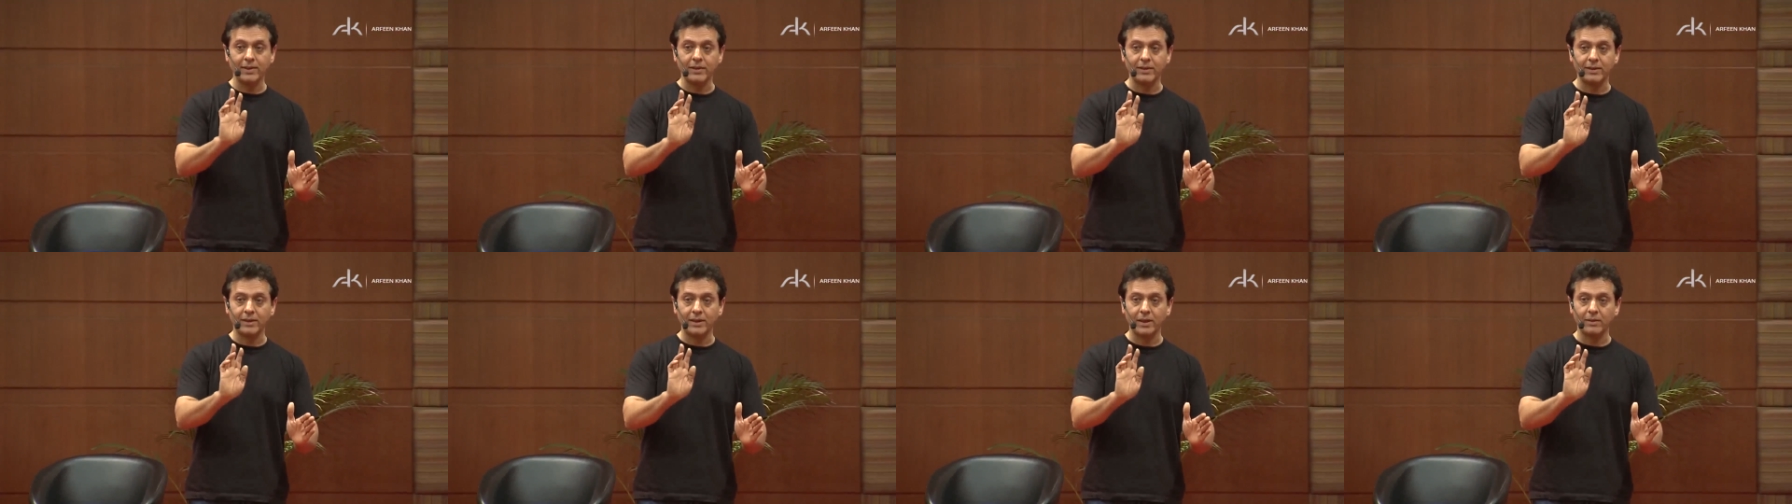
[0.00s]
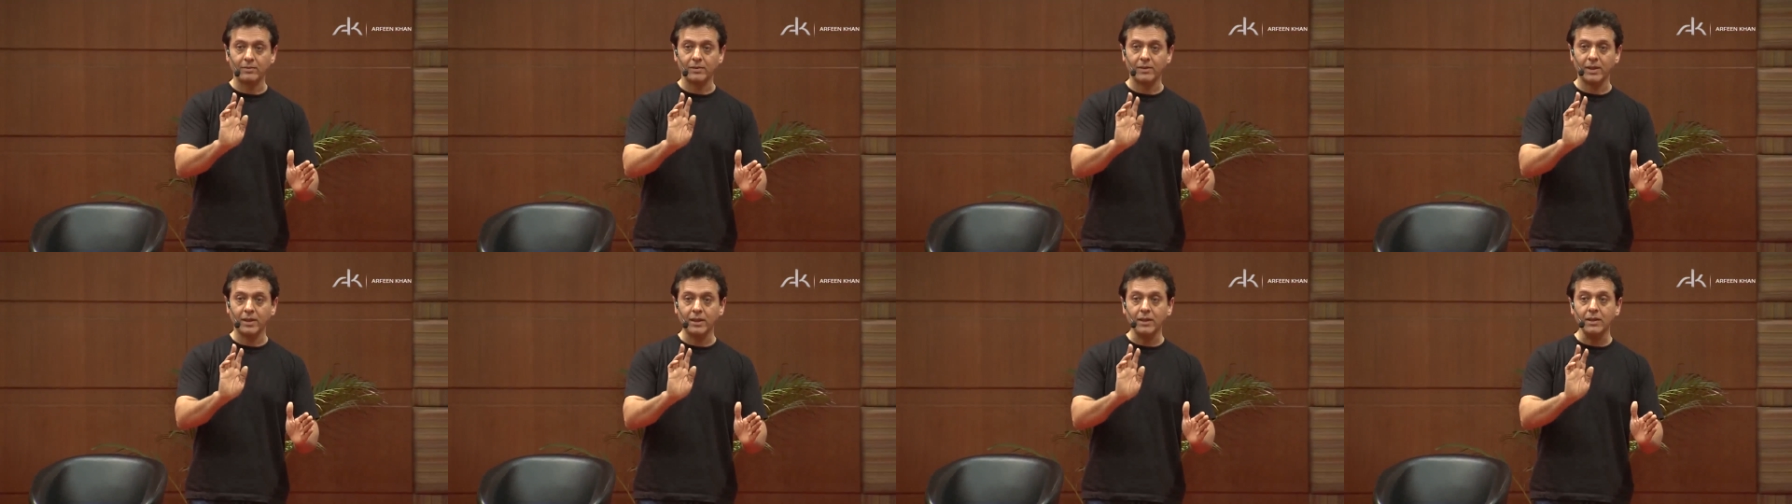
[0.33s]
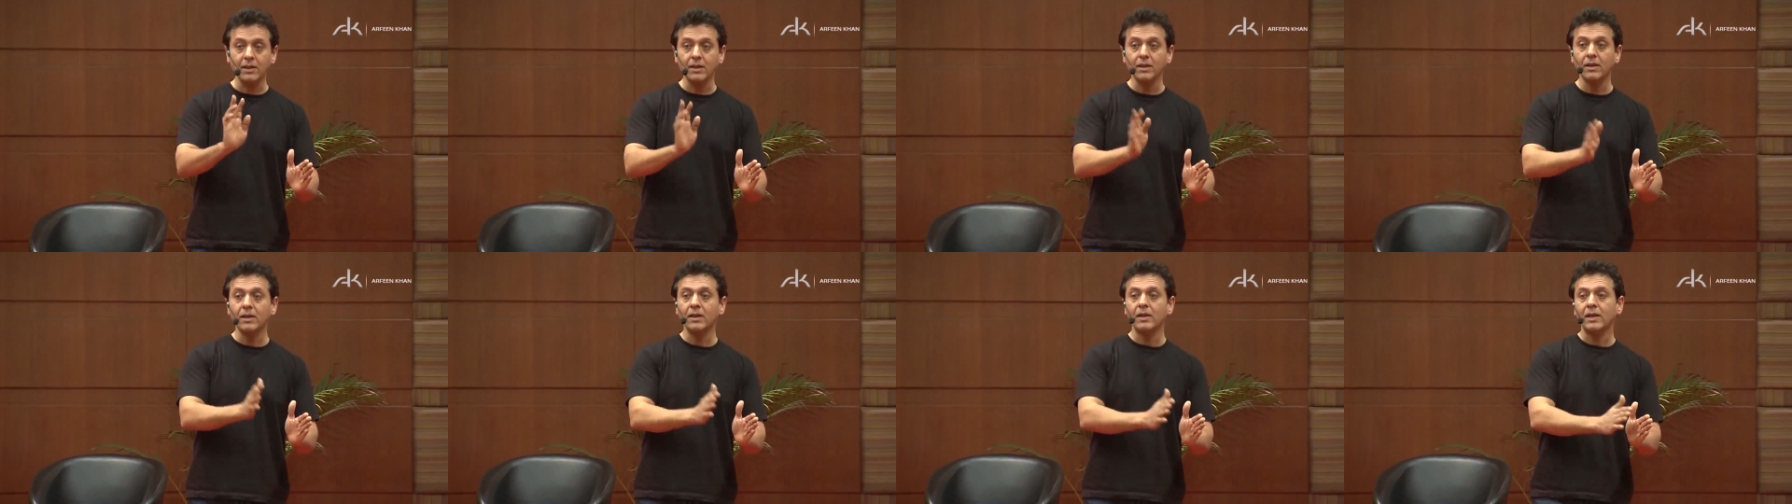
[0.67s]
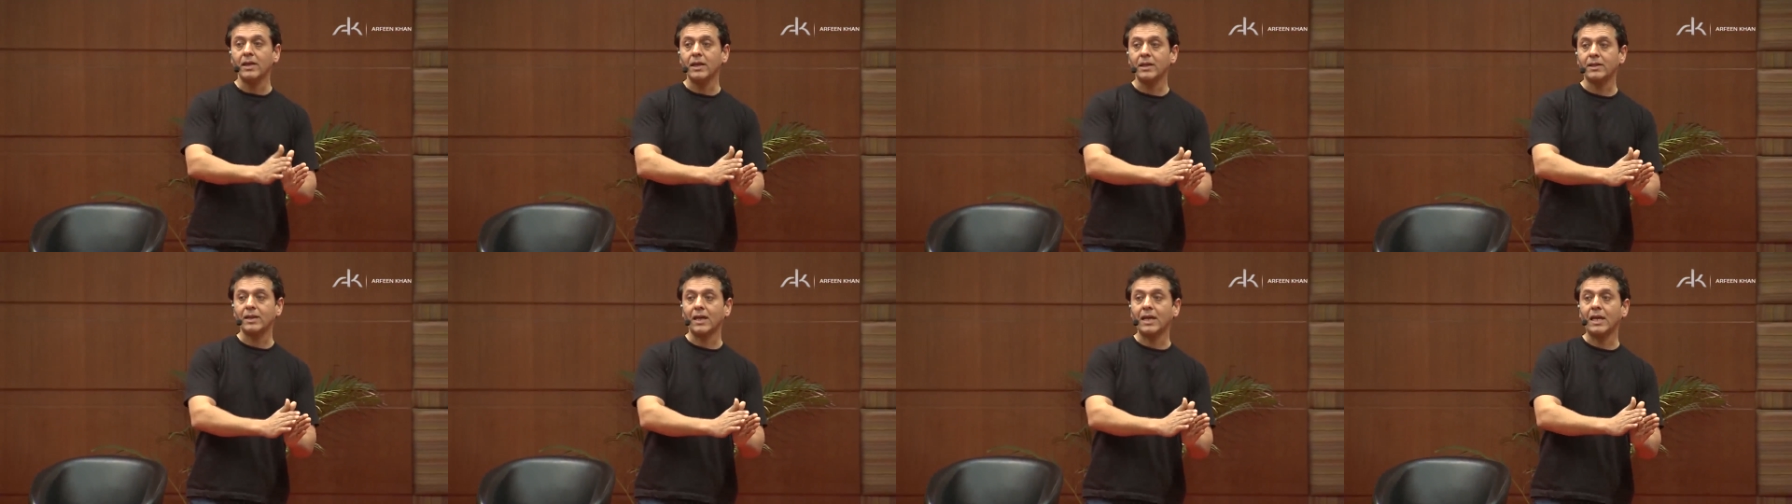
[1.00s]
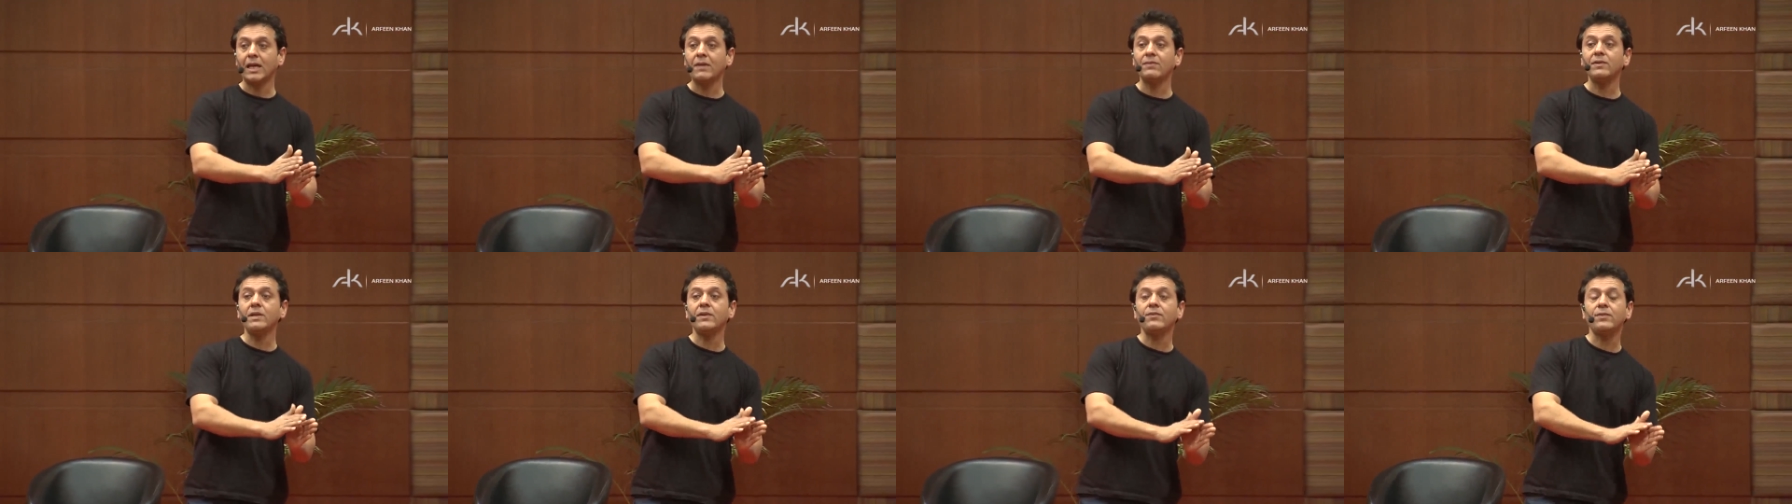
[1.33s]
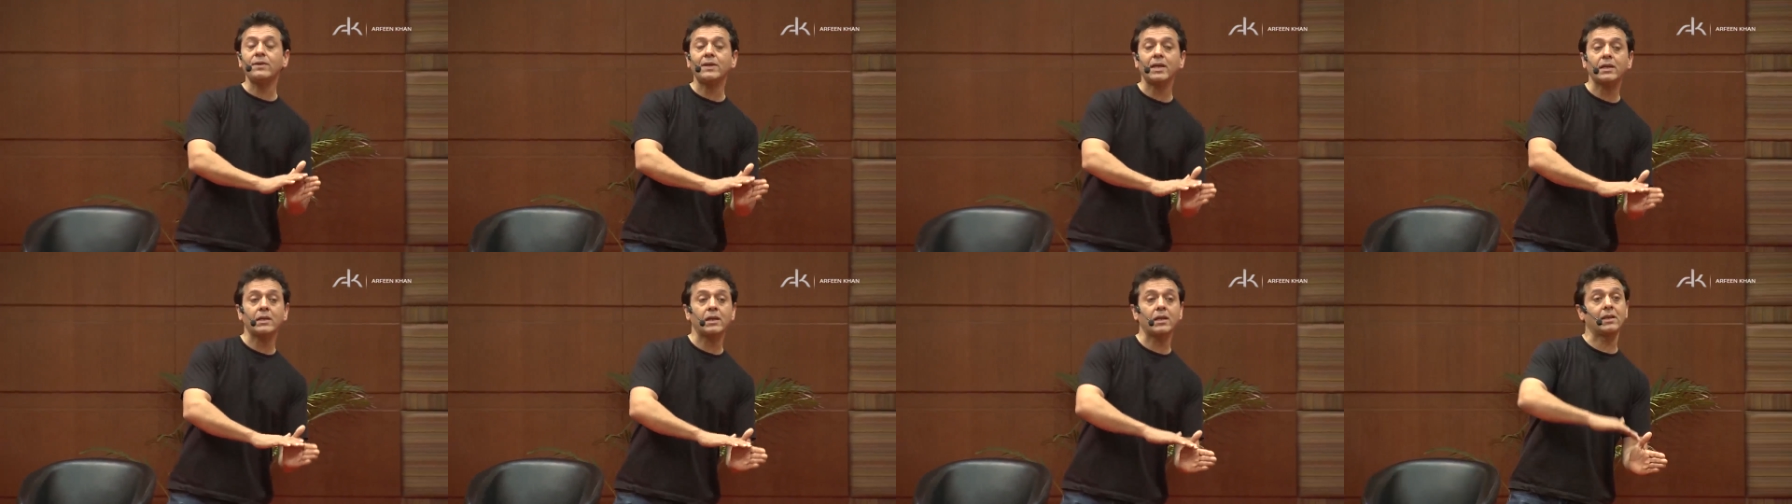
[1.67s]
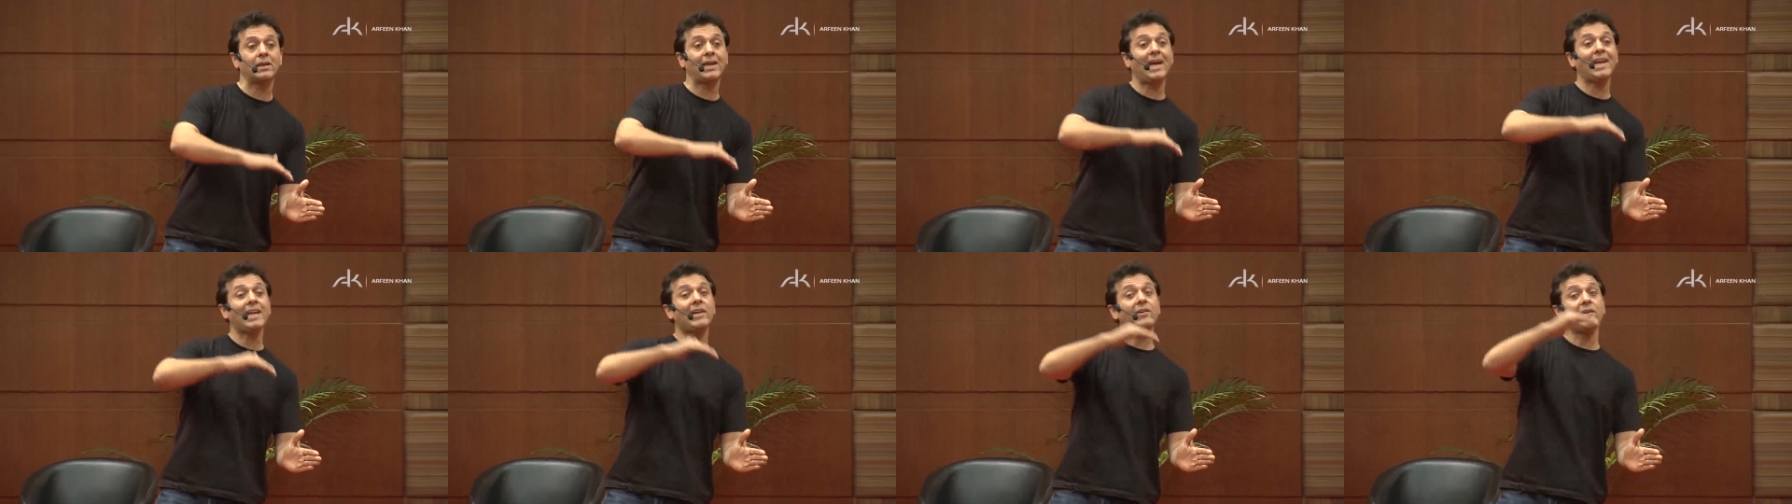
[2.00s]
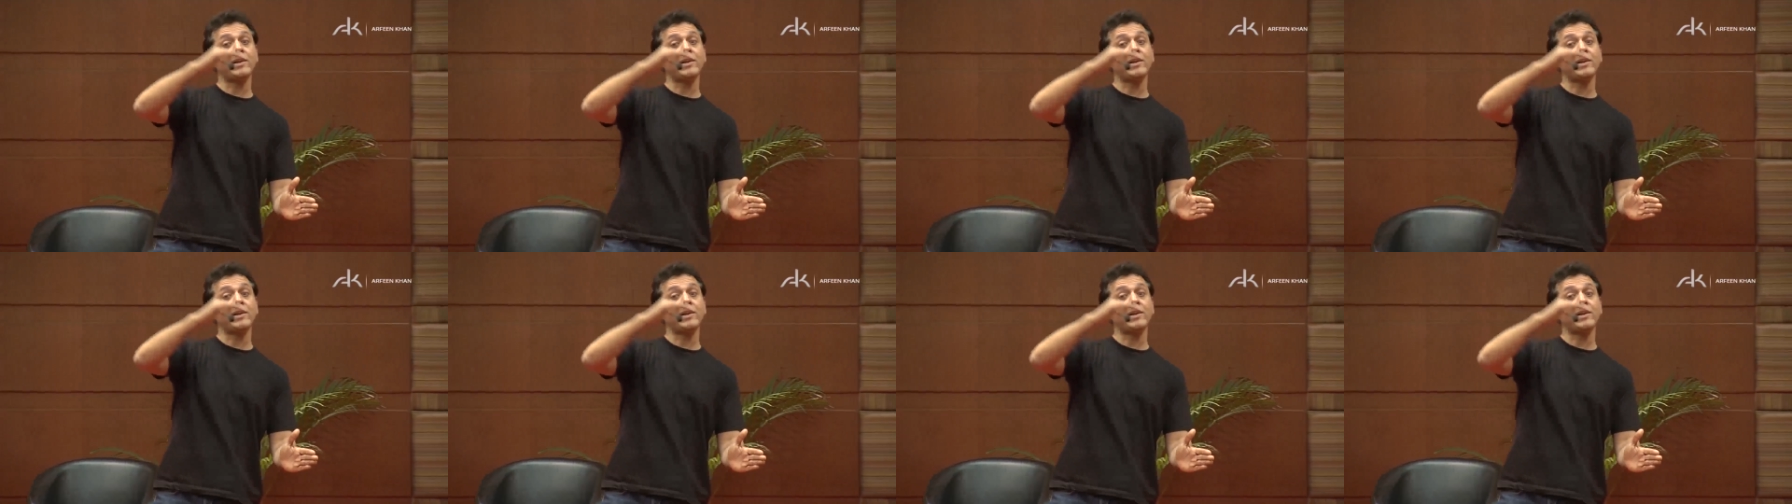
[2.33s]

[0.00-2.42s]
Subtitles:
I'm saying, is that even if he gets a salary